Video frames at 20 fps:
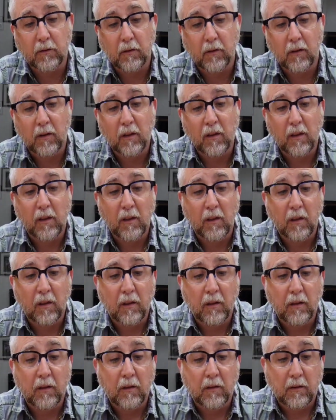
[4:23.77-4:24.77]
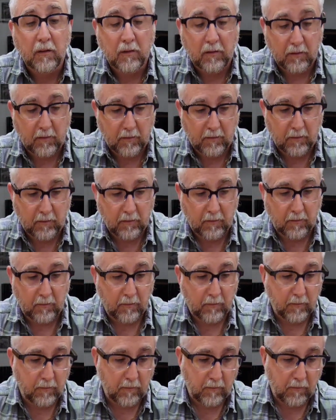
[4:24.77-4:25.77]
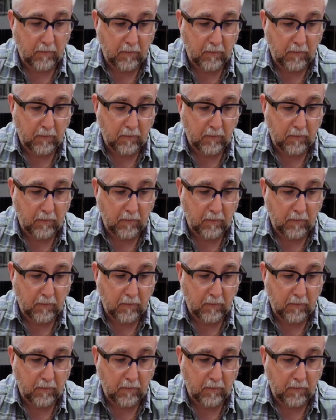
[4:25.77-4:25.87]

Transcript: (silence)